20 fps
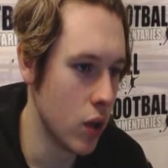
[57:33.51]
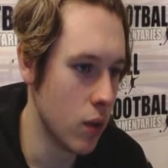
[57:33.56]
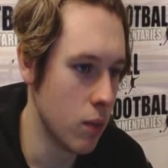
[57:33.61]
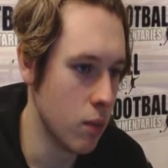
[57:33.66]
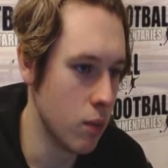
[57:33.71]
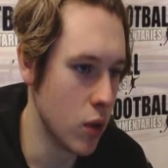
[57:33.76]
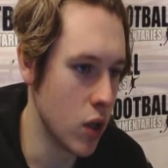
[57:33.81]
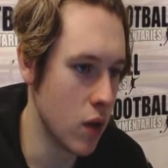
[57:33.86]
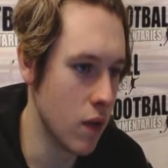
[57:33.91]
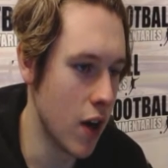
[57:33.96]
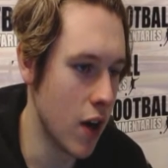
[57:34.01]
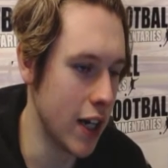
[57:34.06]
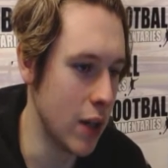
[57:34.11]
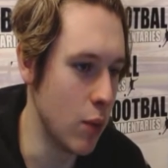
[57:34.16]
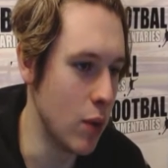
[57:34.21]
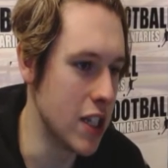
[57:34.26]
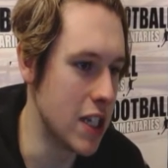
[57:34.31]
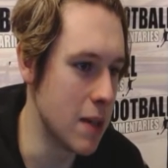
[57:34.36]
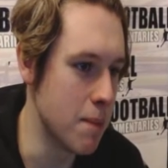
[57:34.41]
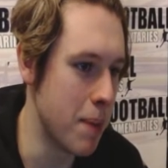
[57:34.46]
But Cavani
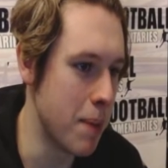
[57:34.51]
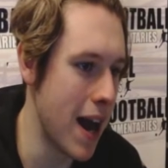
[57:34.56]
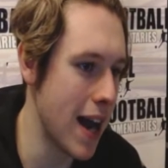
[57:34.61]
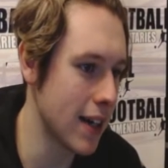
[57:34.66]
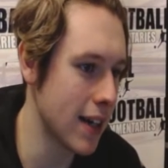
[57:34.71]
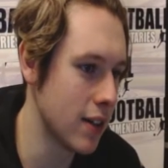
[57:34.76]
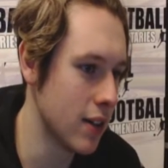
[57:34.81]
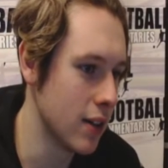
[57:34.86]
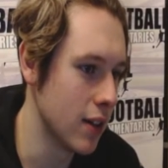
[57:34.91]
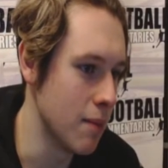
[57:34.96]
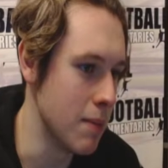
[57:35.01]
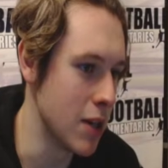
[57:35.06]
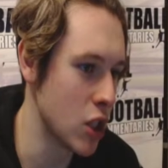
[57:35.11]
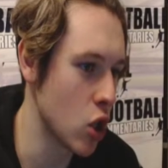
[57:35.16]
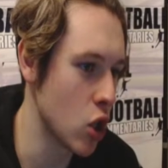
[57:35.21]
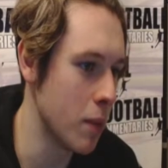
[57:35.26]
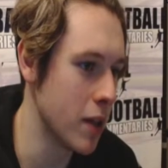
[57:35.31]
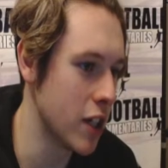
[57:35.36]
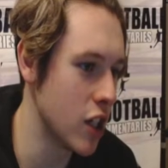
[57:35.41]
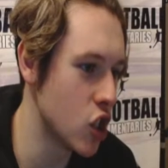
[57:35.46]
wins it back. And
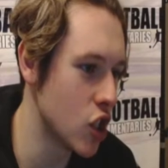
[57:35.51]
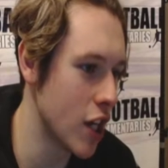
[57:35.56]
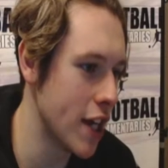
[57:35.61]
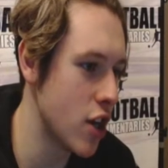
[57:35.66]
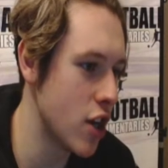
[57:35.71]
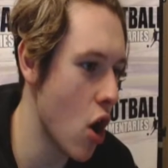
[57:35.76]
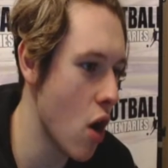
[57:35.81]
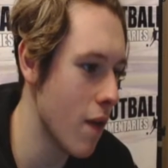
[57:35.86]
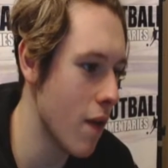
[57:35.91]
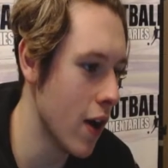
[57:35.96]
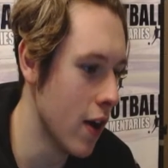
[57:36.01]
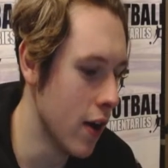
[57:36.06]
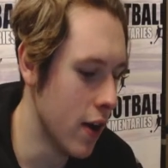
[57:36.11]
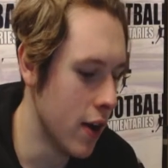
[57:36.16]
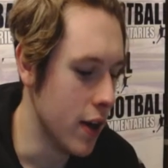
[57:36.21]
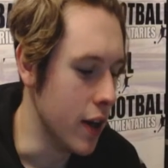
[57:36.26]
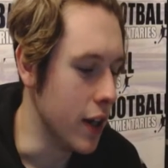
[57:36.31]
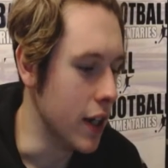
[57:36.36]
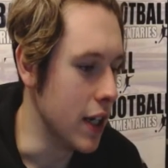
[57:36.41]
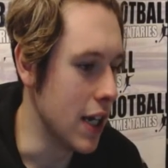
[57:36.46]
McTominay can take over.
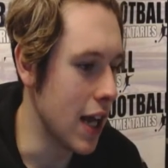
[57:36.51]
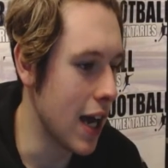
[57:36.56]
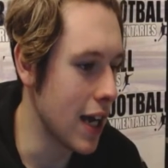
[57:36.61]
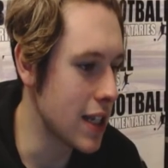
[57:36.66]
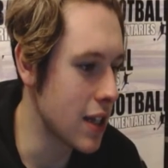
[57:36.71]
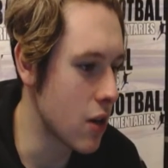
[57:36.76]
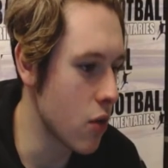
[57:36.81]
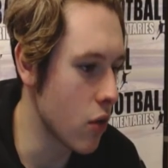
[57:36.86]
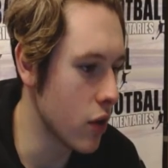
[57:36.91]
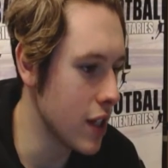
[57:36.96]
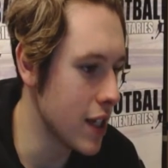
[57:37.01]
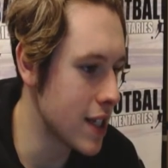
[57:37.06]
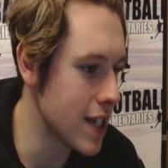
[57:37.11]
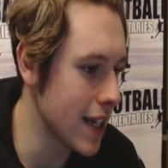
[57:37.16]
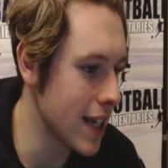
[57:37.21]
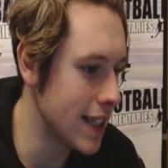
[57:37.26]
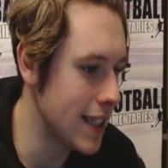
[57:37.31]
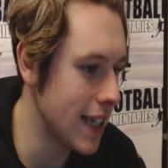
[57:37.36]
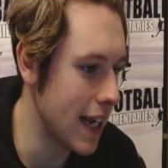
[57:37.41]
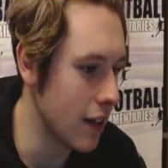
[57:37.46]
United are on the attack
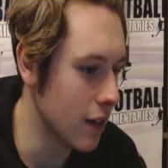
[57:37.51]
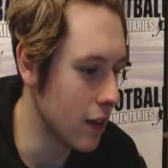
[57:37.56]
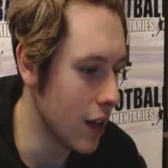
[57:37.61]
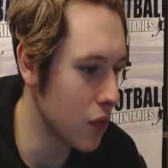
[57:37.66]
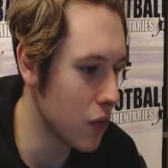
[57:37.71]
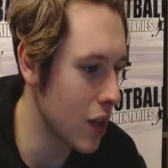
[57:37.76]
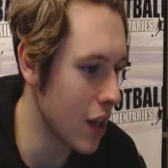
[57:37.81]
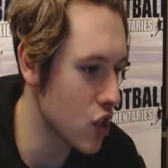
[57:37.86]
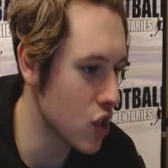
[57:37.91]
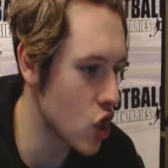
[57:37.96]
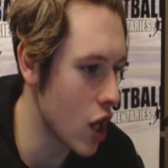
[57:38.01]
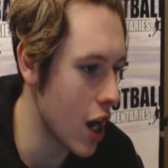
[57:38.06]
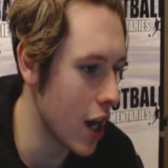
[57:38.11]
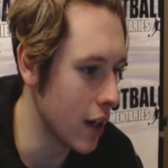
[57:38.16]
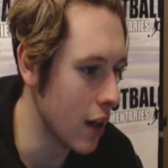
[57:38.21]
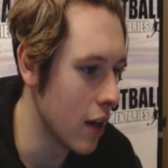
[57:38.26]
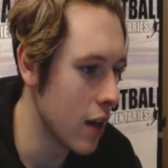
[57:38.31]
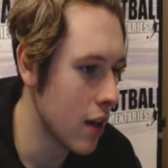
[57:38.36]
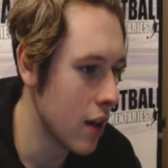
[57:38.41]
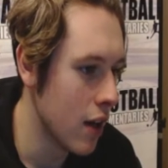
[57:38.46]
again. Left-hand side.
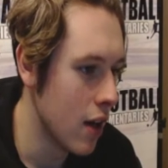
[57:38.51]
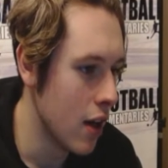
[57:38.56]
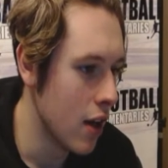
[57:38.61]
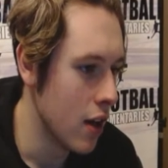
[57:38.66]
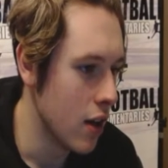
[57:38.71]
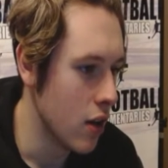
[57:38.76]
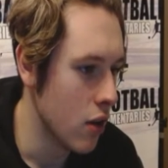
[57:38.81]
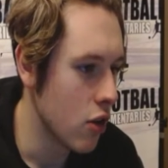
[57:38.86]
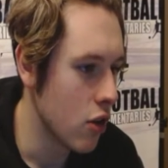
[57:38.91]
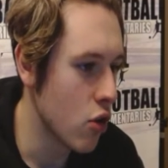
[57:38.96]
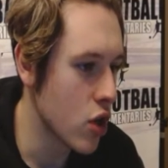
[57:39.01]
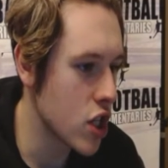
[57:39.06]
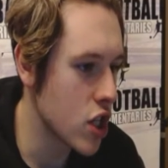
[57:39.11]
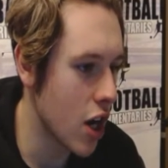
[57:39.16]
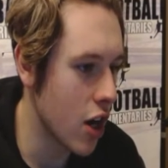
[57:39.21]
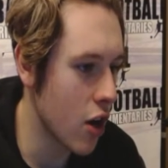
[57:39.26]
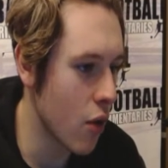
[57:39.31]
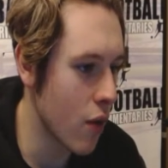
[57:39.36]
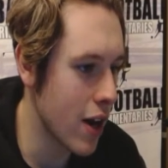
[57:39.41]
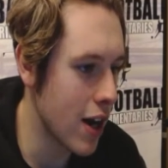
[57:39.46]

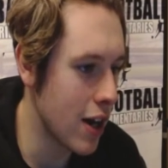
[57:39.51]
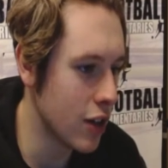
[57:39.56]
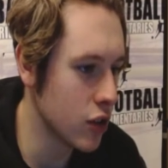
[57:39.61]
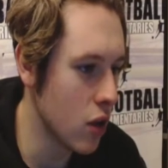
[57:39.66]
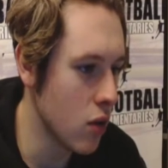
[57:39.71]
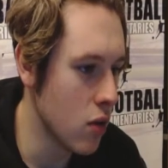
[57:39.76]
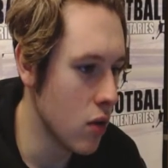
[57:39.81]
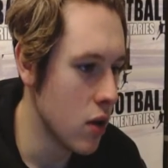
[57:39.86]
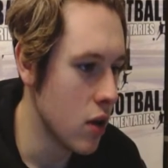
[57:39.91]
Cristiano Ronaldo.